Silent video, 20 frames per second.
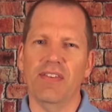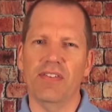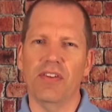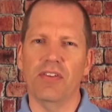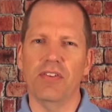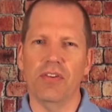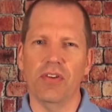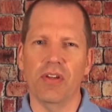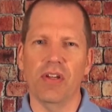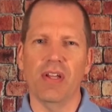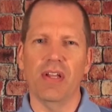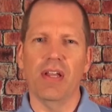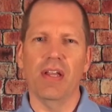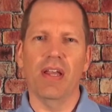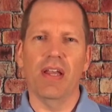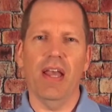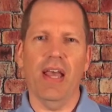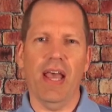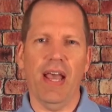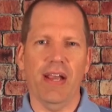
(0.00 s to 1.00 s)
did you
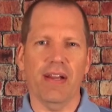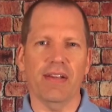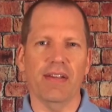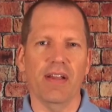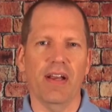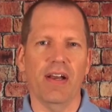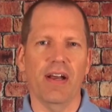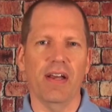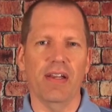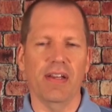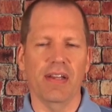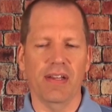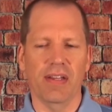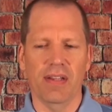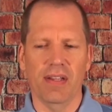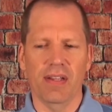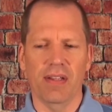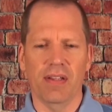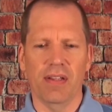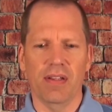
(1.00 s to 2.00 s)
act on and
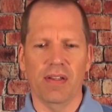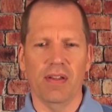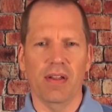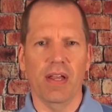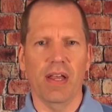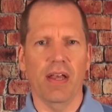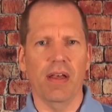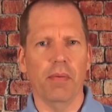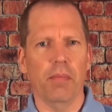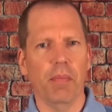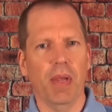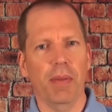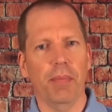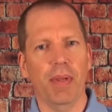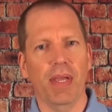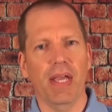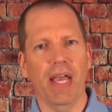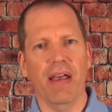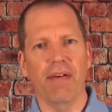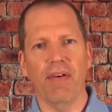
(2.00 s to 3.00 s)

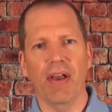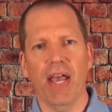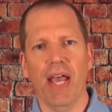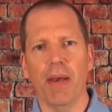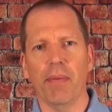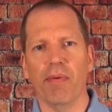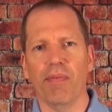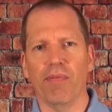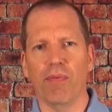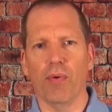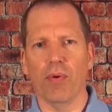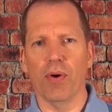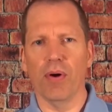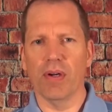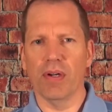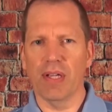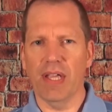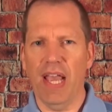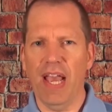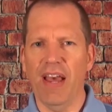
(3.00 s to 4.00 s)
maybe have a habit for,
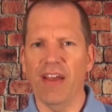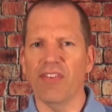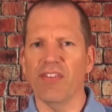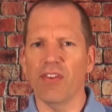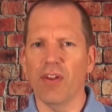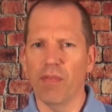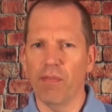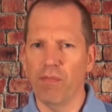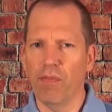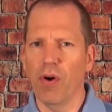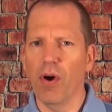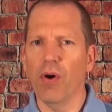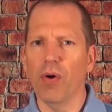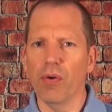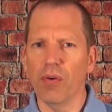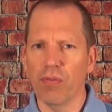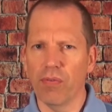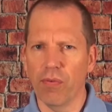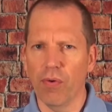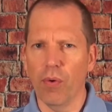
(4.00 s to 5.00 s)
cast a
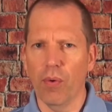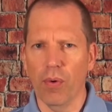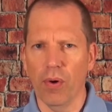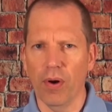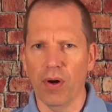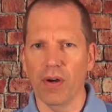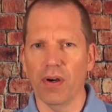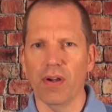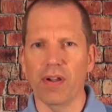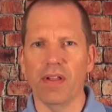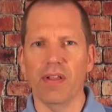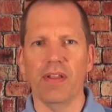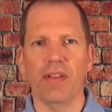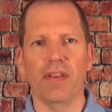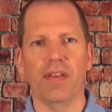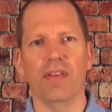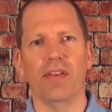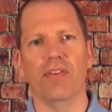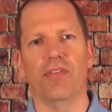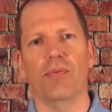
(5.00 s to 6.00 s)
vote for
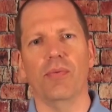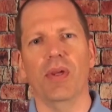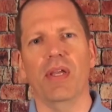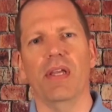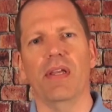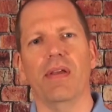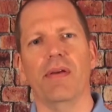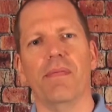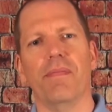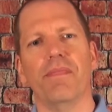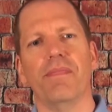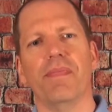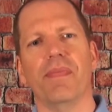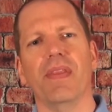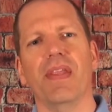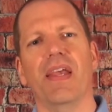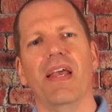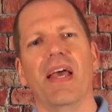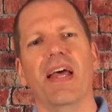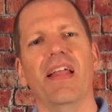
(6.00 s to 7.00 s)
this week?
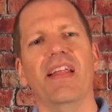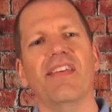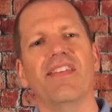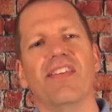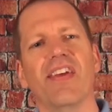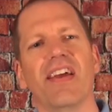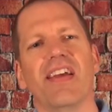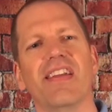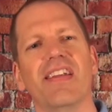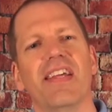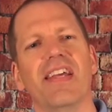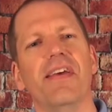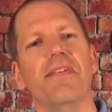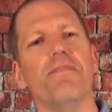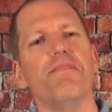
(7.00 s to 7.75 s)
And then secondly,